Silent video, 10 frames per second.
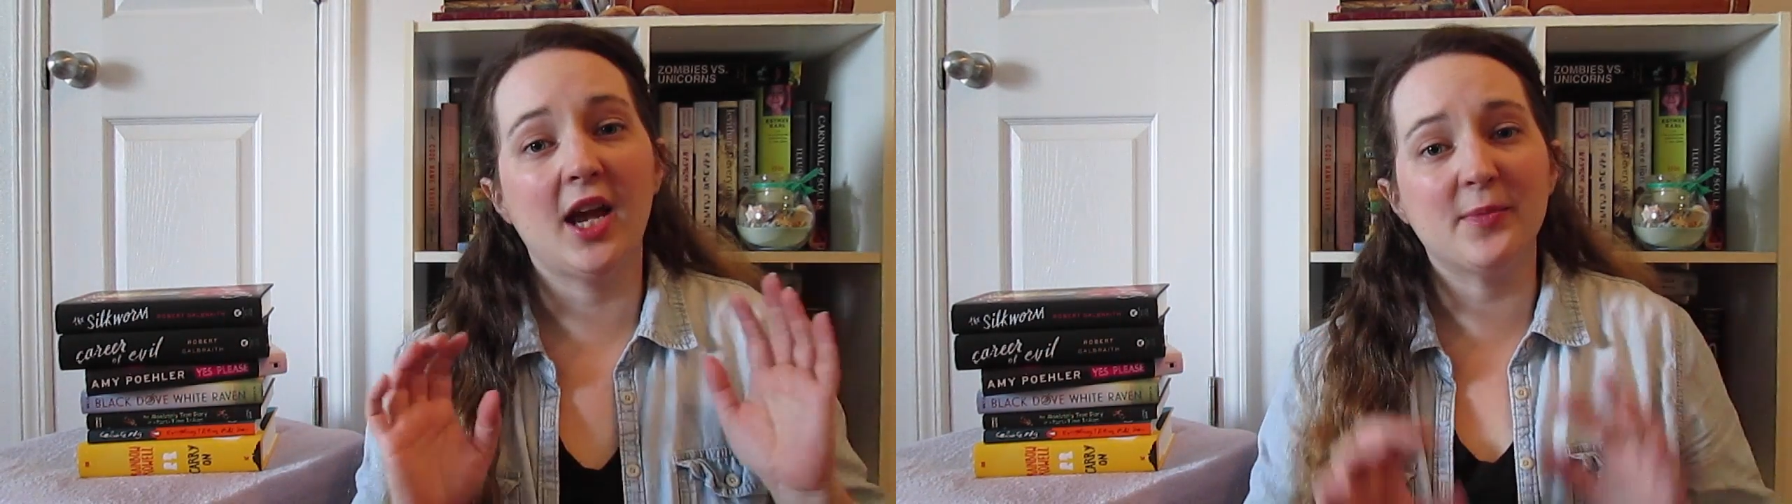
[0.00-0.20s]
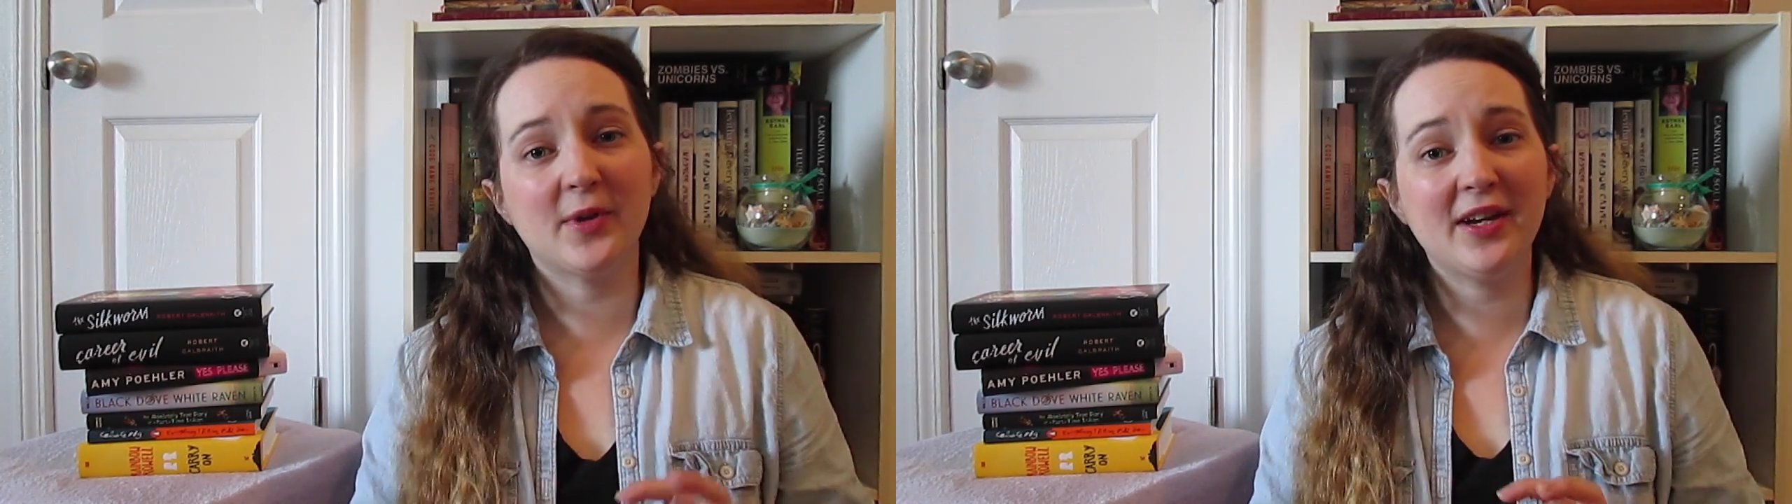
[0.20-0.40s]

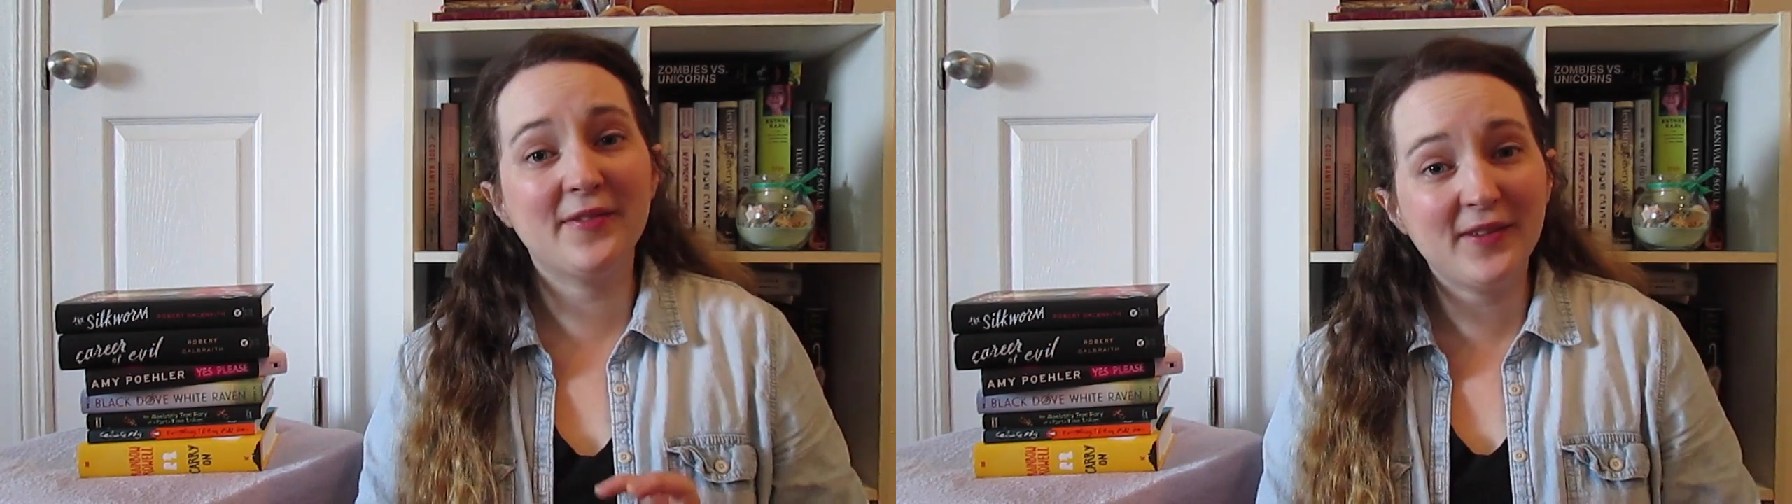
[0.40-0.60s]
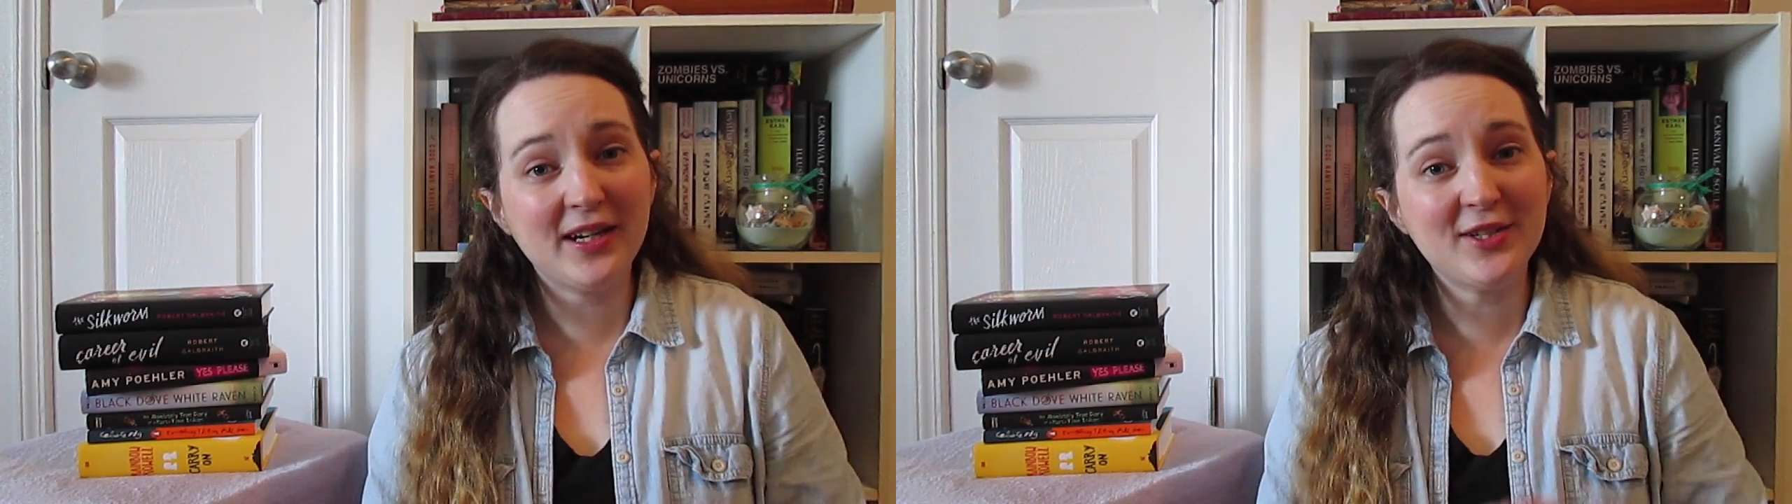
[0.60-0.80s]
And when I
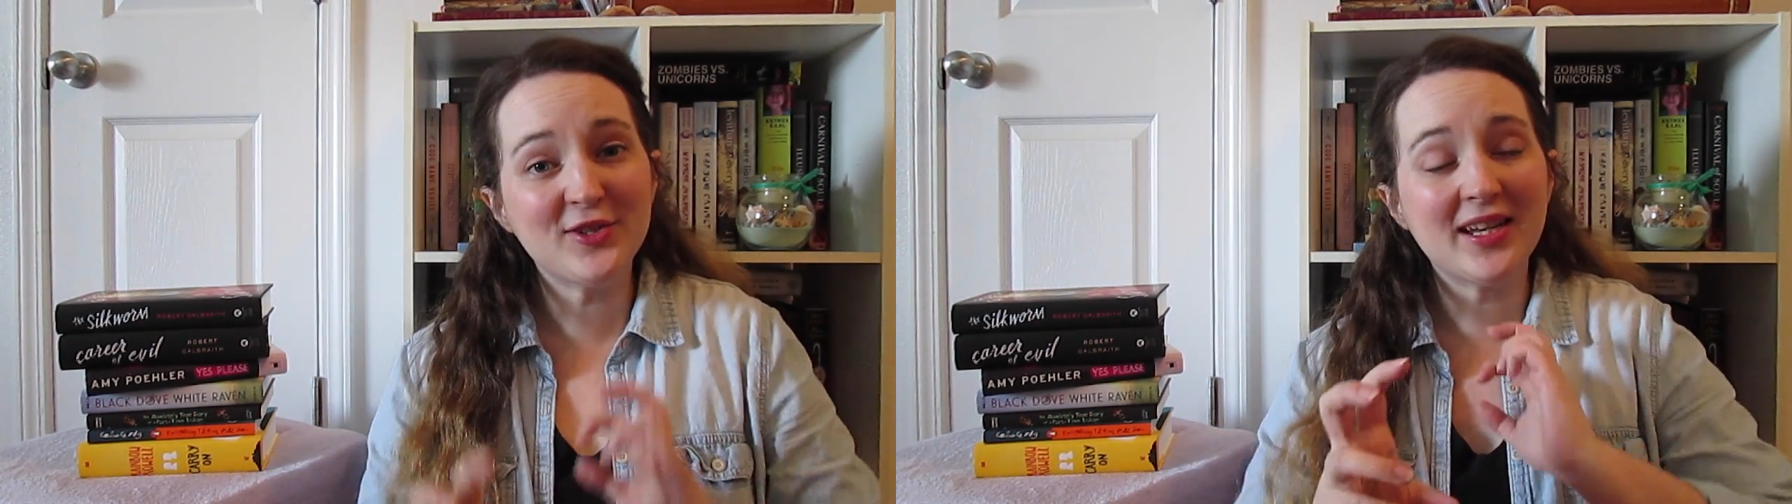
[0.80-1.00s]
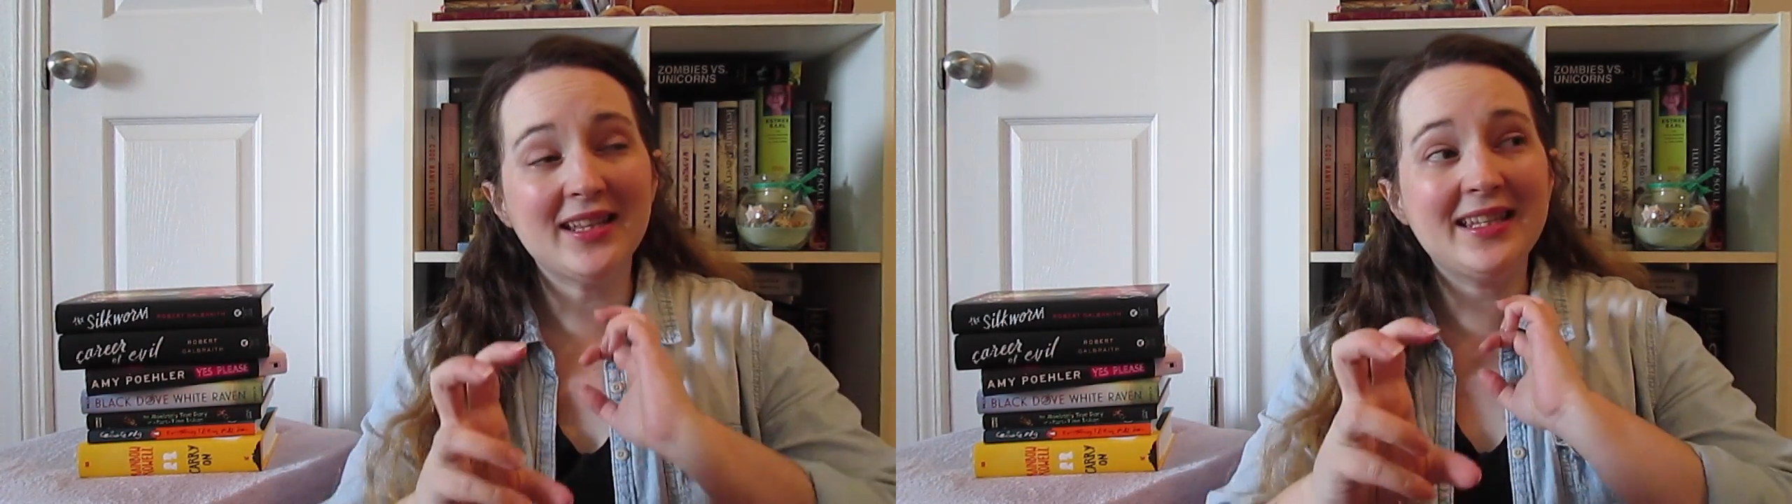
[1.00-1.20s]

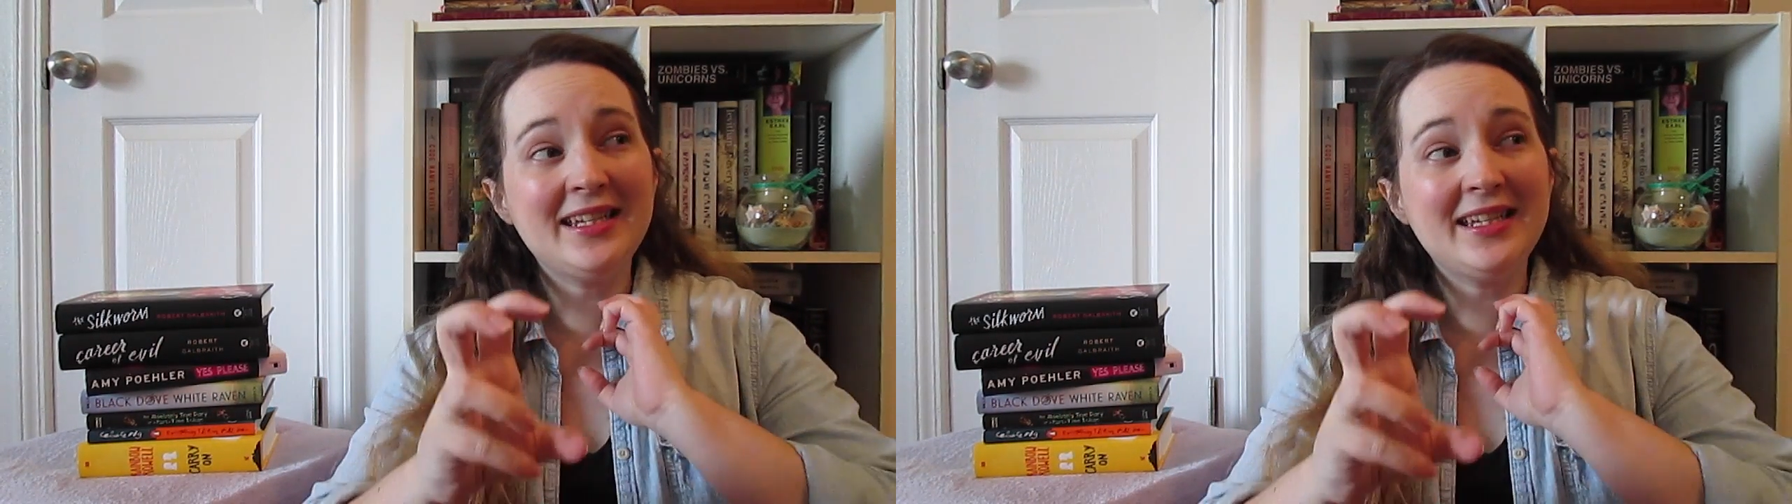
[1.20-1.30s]
finish at